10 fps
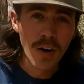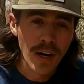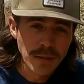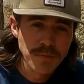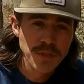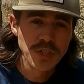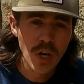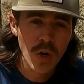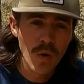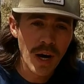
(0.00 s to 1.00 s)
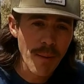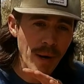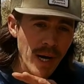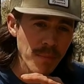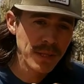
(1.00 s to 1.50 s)
Alright, so I'm
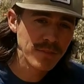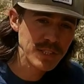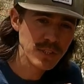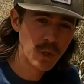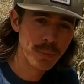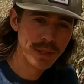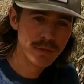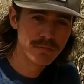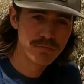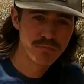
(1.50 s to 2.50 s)
on a bit of a slope here,